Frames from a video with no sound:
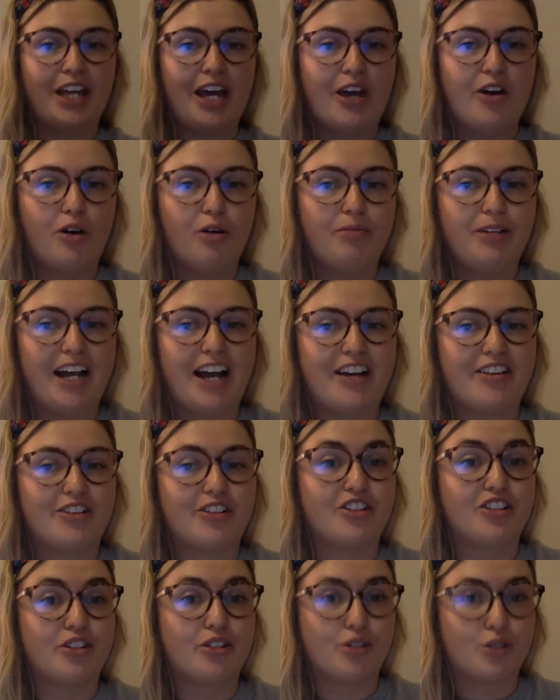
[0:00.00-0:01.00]
It will be
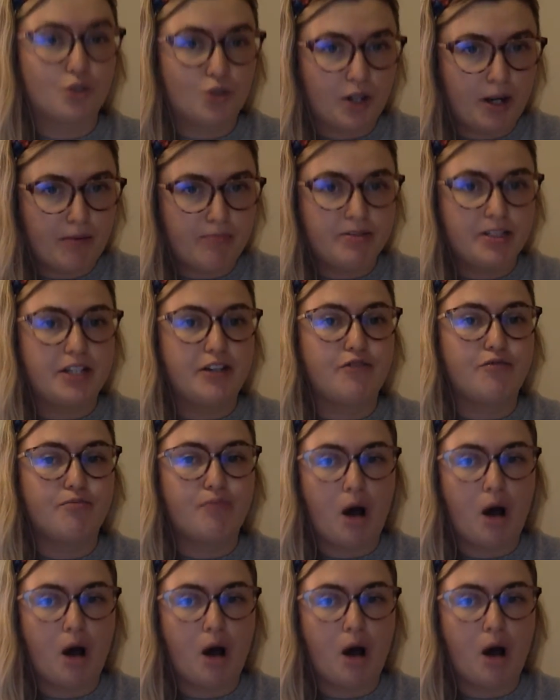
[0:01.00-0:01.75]
under descriptive